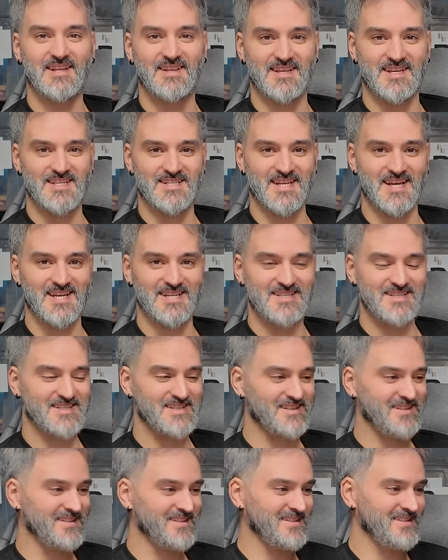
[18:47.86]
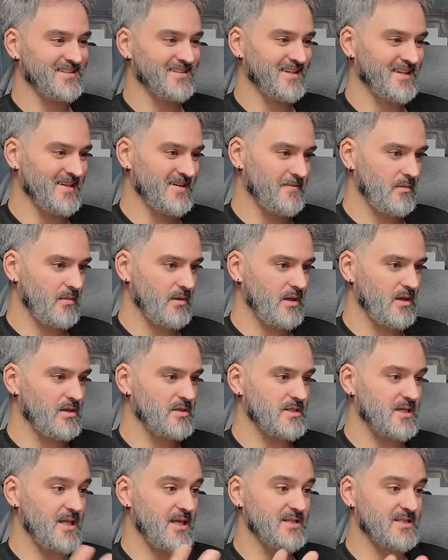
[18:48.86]
These days.
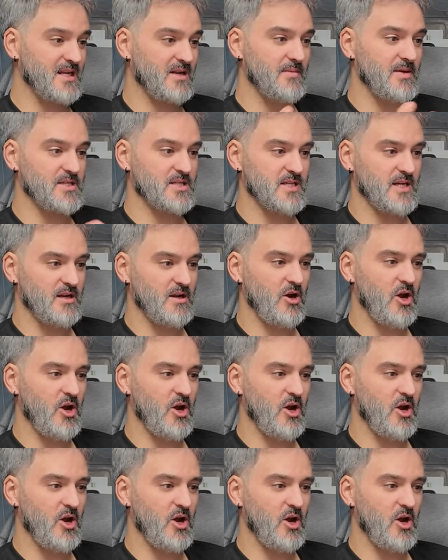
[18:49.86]
So he then sent a message saying,